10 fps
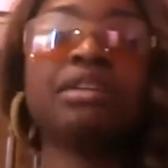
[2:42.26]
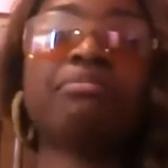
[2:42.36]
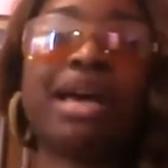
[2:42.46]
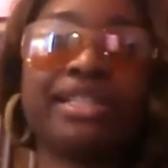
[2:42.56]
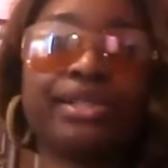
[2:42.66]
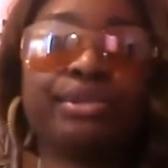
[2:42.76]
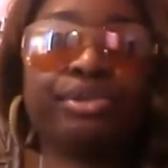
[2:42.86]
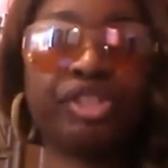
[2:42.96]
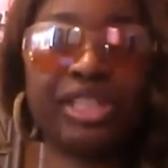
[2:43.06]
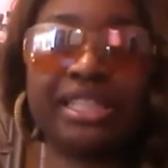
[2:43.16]
my
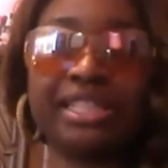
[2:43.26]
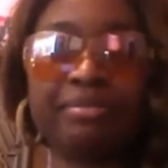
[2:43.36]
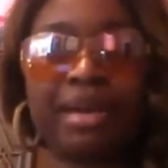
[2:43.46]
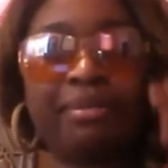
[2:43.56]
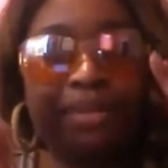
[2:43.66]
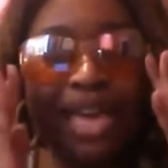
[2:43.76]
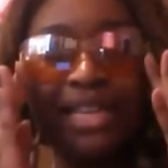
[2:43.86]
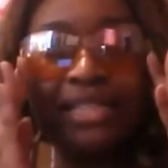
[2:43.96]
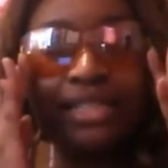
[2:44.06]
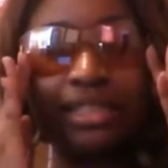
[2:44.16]
associates and my
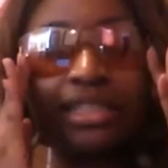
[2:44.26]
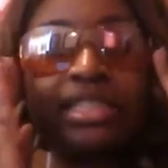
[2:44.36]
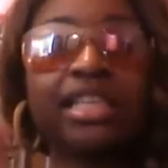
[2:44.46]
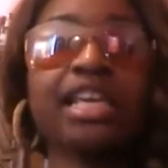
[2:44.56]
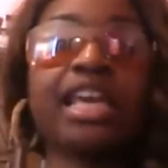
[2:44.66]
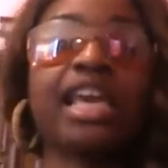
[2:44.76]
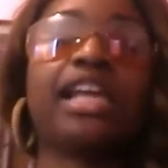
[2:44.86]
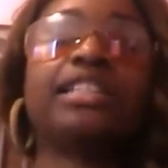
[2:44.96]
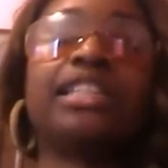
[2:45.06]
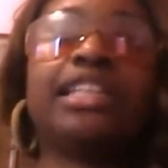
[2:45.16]
master's
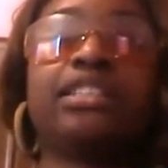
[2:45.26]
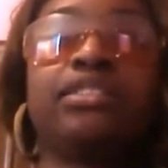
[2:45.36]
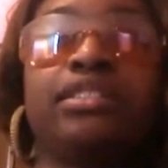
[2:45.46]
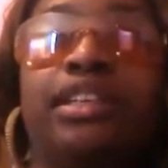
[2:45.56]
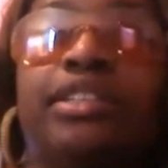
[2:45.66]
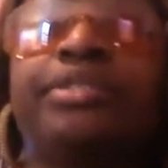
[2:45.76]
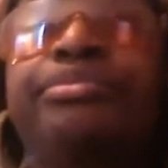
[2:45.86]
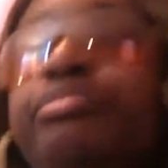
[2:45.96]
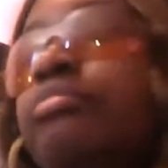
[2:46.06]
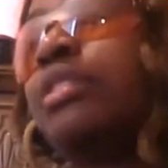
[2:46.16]
and then
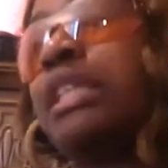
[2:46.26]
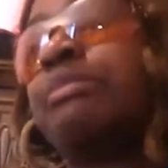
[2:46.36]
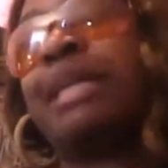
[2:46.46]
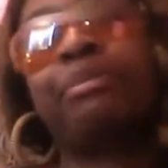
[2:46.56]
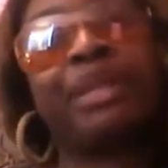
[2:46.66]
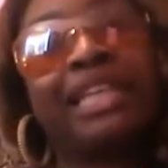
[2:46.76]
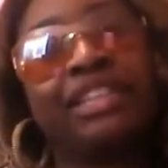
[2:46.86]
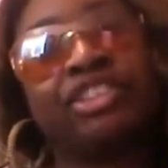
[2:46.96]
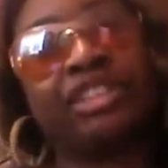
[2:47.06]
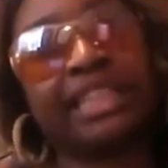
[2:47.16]
my
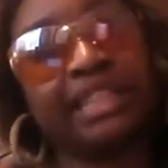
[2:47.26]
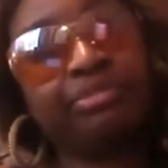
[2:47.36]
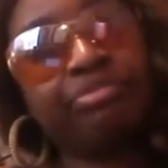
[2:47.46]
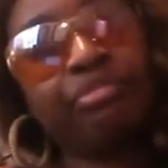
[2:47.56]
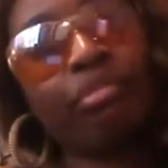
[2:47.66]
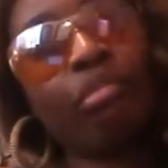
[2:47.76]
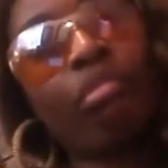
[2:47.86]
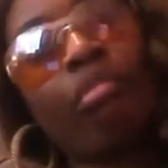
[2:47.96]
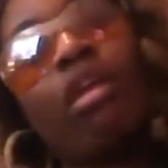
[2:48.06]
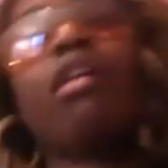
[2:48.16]
PhD.
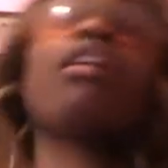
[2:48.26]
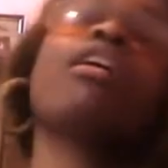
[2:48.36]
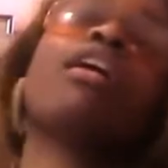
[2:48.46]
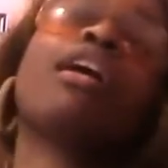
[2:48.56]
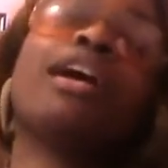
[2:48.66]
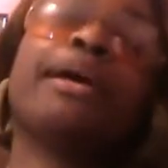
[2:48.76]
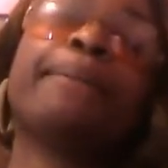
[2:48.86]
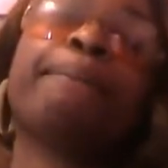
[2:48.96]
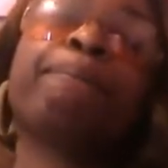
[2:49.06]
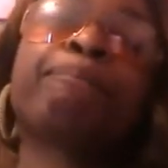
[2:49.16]

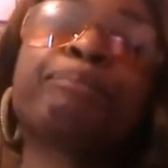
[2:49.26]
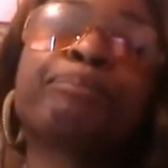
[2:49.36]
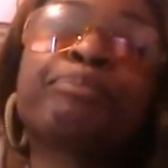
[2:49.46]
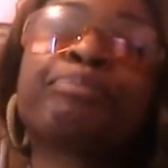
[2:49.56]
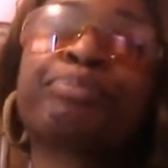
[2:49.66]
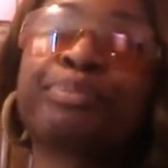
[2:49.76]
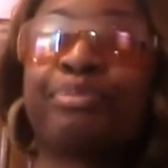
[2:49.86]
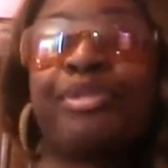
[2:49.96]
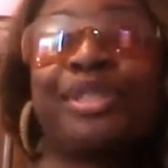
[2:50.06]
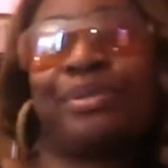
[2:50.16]

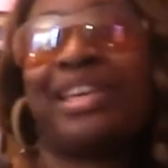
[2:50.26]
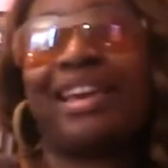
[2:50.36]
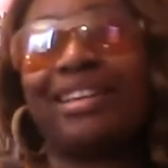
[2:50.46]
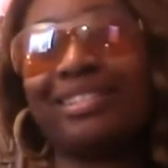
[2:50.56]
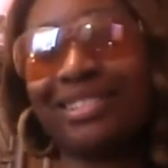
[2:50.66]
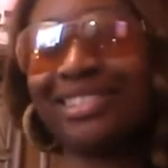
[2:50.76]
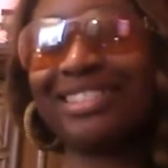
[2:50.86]
So yeah.